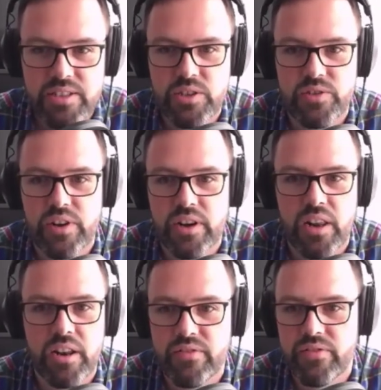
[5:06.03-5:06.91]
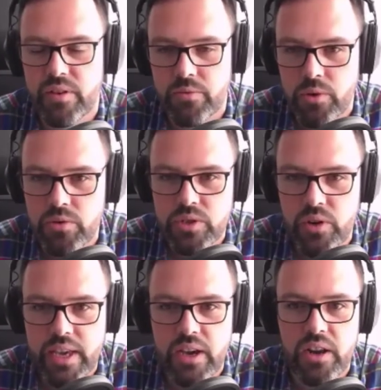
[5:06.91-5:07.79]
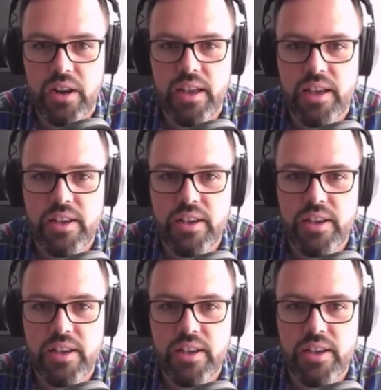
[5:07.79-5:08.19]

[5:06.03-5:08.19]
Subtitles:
So there are a lot of rules going on.